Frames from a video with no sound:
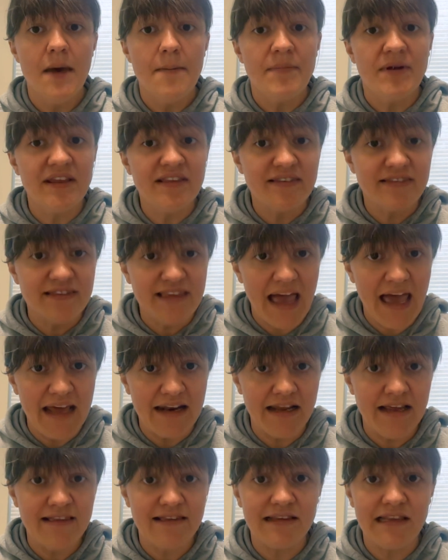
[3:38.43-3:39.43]
but
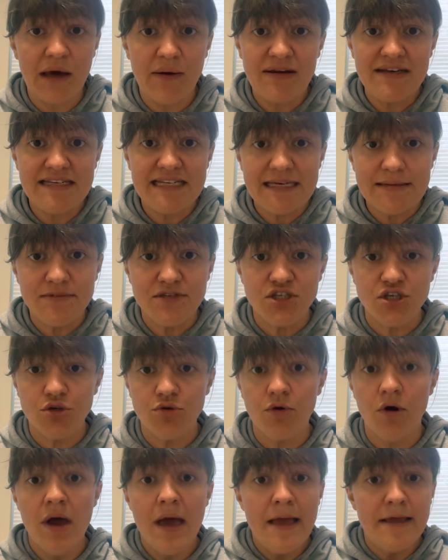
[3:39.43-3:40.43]
instead it's allowing teams
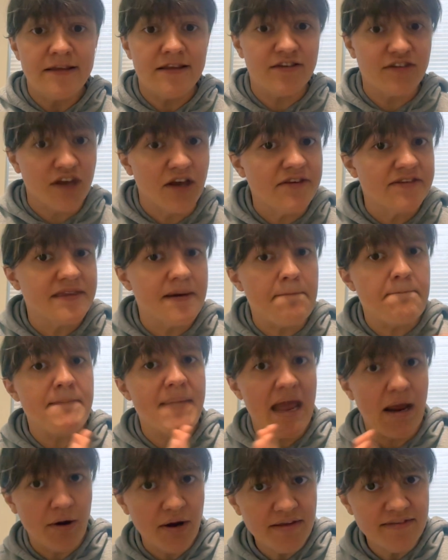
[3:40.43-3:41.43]
to discuss the
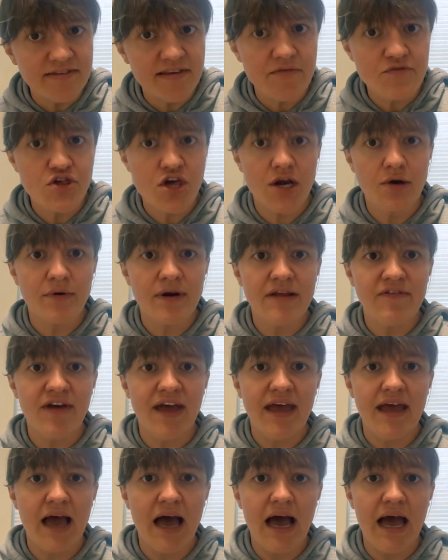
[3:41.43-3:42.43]
merits of generative
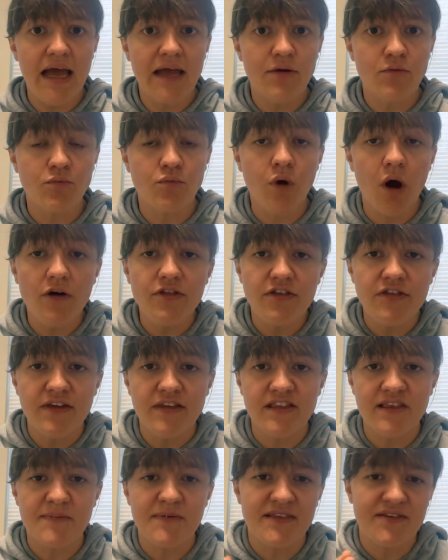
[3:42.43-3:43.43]
AI rather
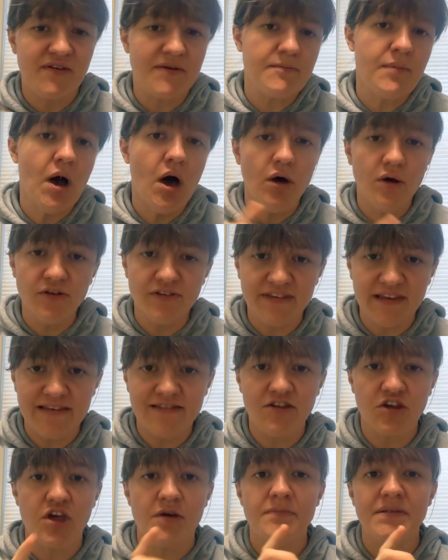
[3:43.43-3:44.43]
than specific
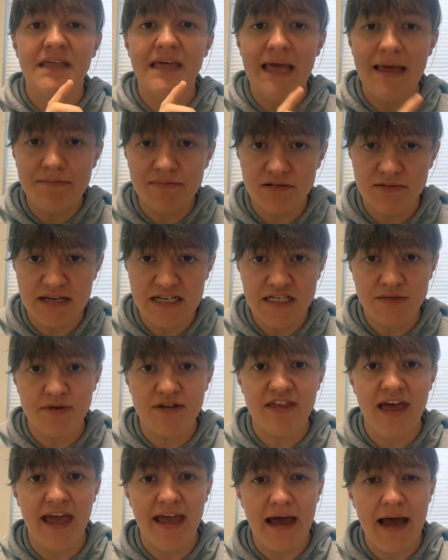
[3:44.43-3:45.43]
policies that can be implemented
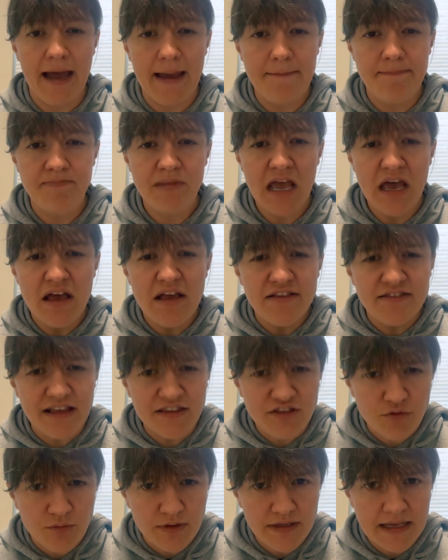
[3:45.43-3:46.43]
with AI. So
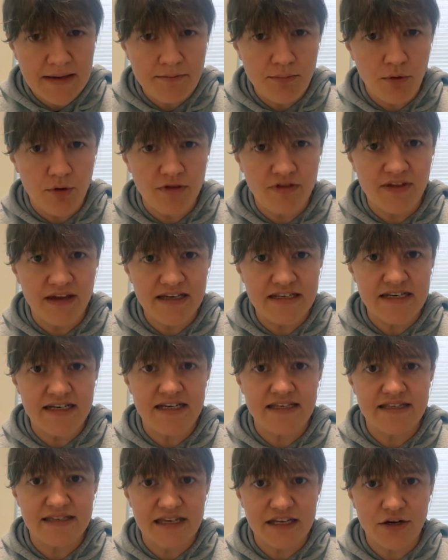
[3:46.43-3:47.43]
that's a really important thing to
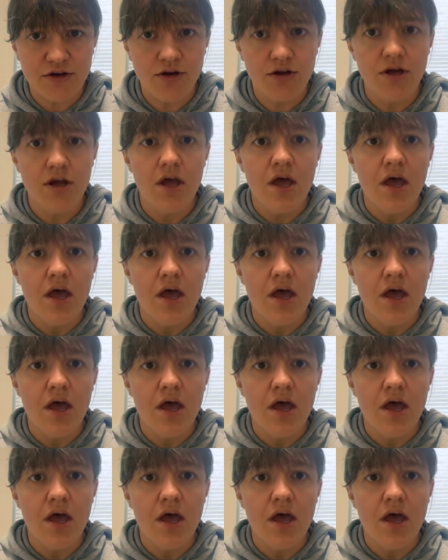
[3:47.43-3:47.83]
consider.